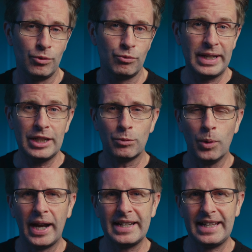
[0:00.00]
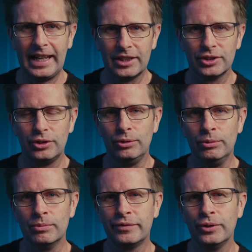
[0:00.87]
Read, write,
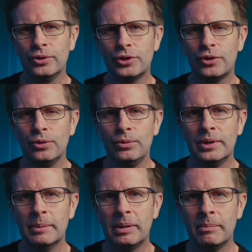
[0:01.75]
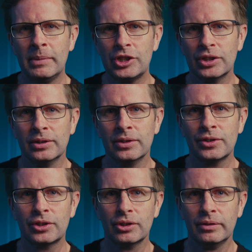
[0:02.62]
execute refers to the
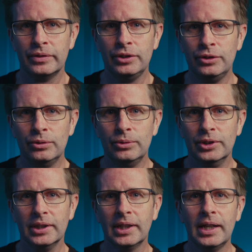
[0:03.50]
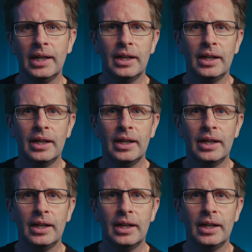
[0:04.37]
permissions of a user